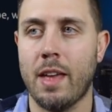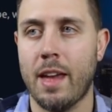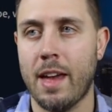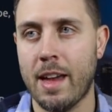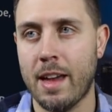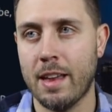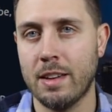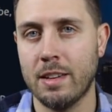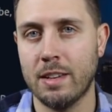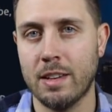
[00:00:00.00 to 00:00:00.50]

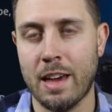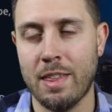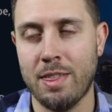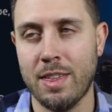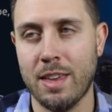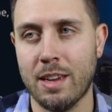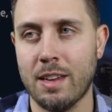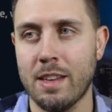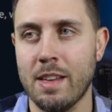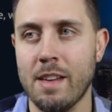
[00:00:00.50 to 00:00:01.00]
And I
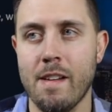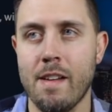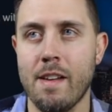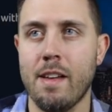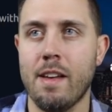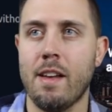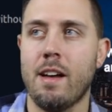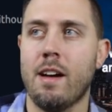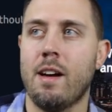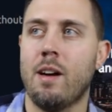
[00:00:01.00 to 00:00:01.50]
think,
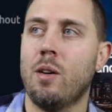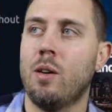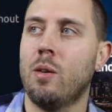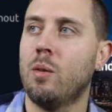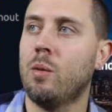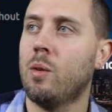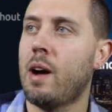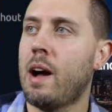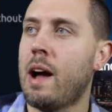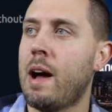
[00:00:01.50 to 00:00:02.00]

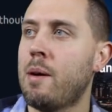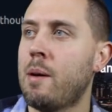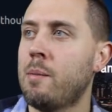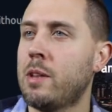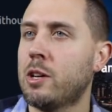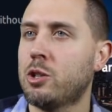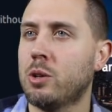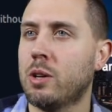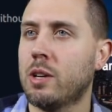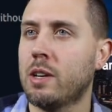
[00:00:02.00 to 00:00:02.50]
I'm
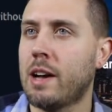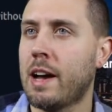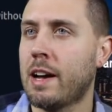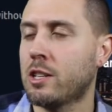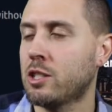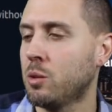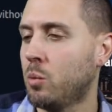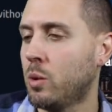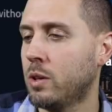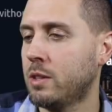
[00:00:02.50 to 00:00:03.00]
not sure
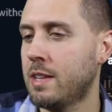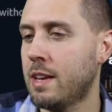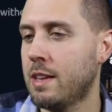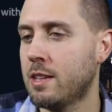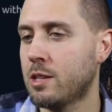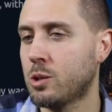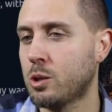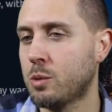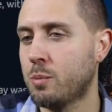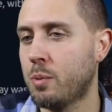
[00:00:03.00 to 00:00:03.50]
actually what day
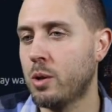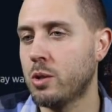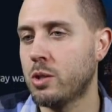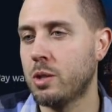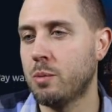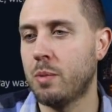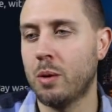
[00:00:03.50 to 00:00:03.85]
this was posted,